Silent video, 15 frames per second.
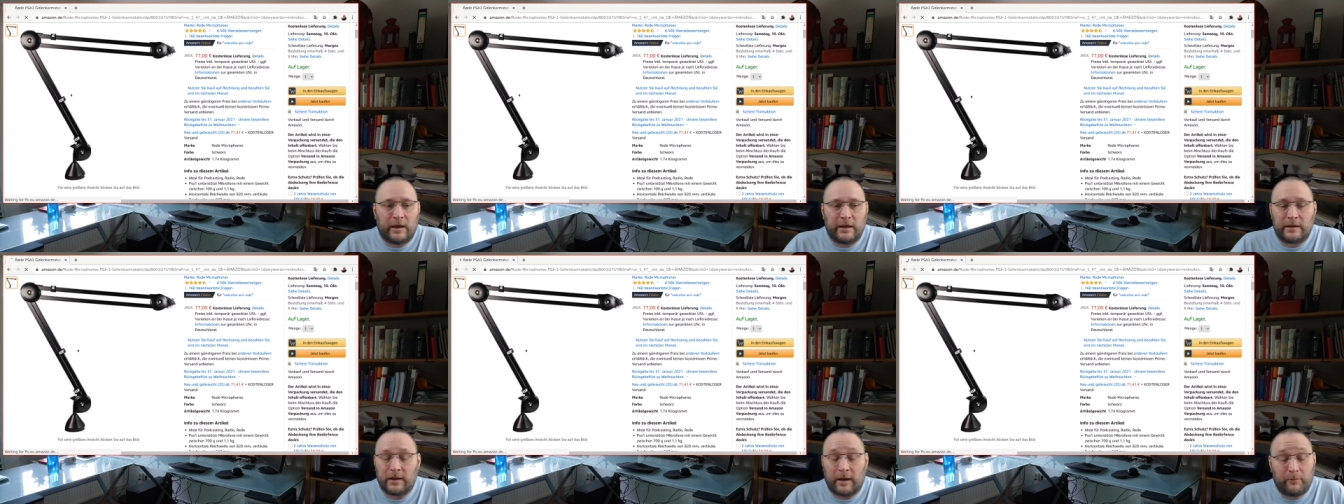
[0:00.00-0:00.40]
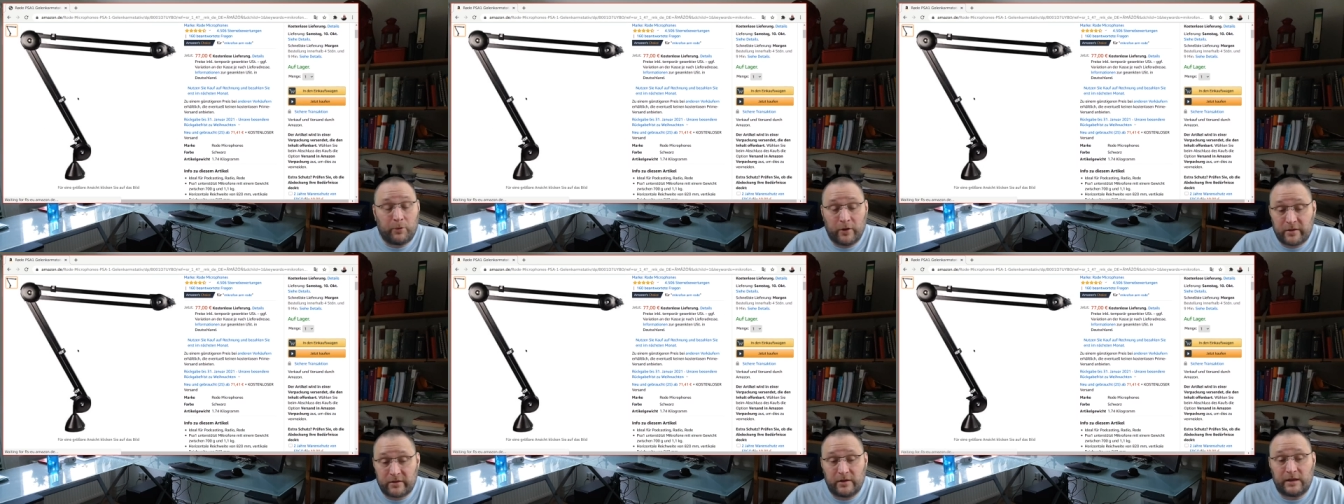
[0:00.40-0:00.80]
I
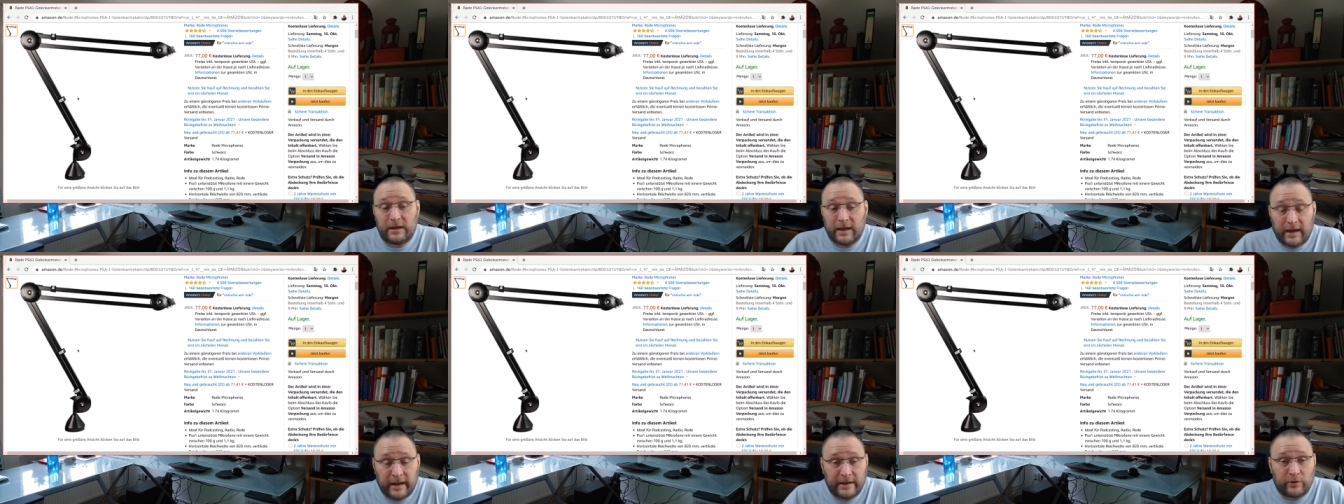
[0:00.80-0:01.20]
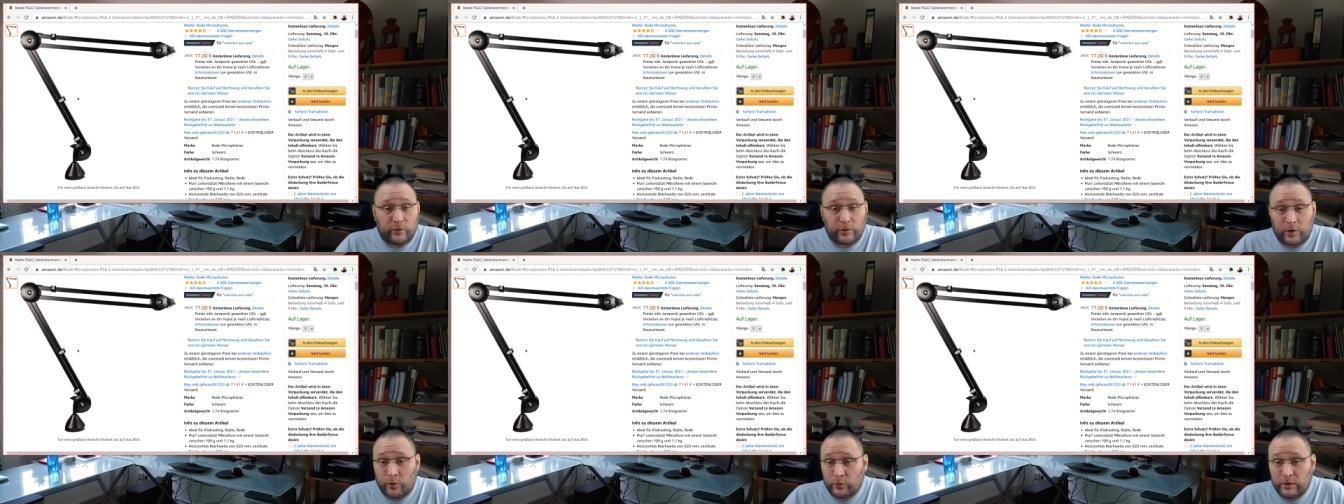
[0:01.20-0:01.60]
personally I
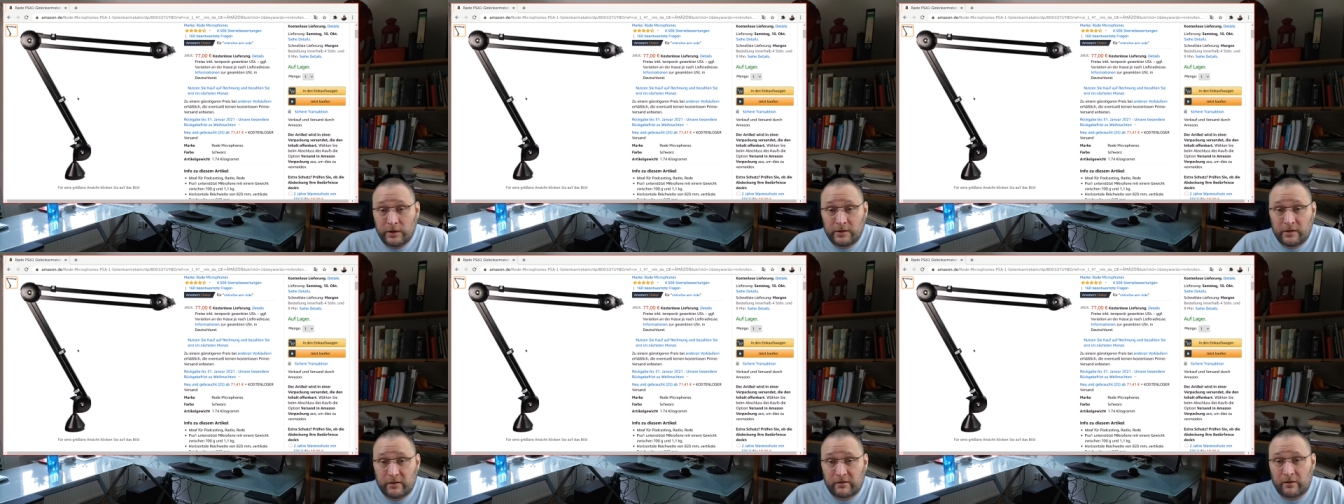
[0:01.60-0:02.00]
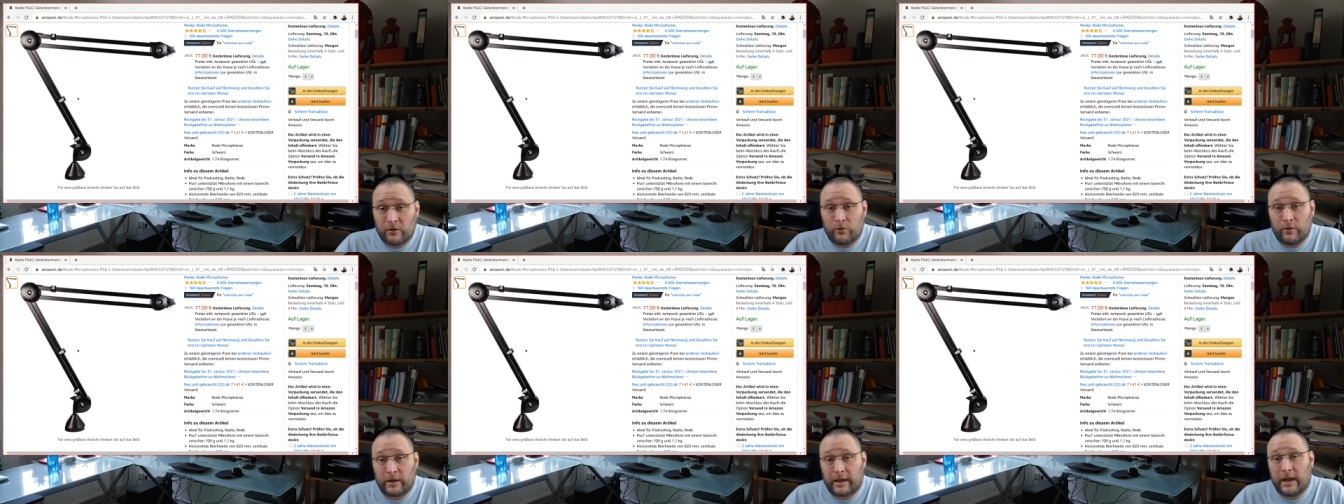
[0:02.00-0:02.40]
don't own it,
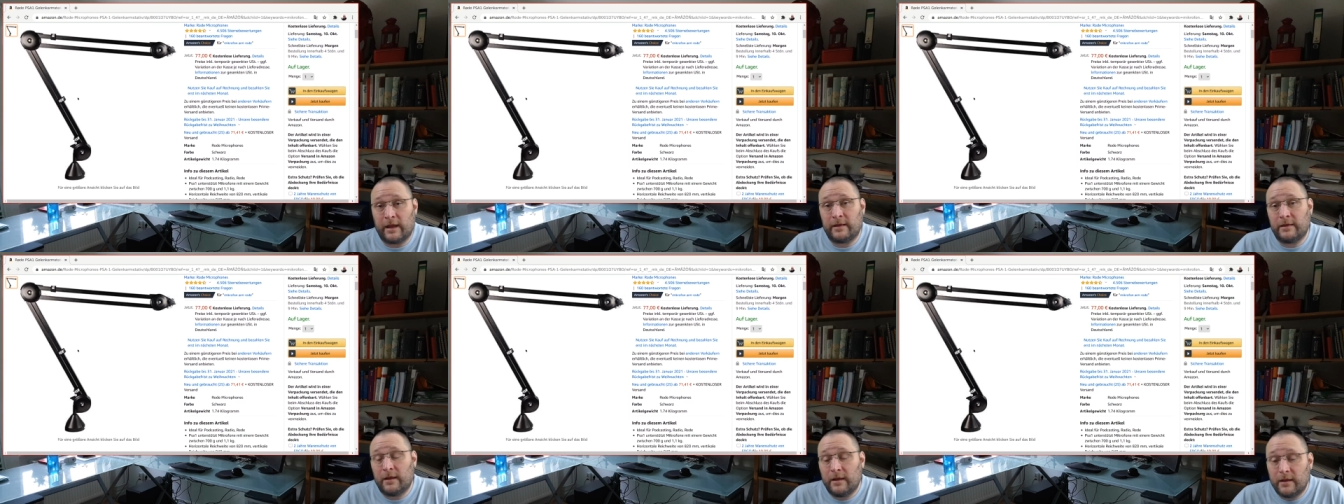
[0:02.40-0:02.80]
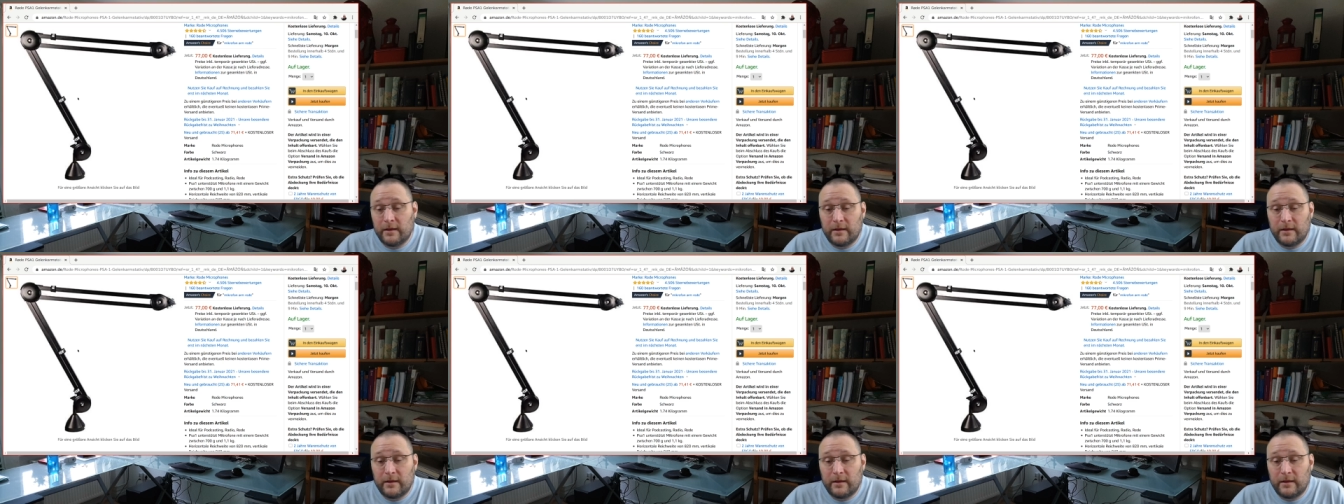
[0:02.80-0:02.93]
so again,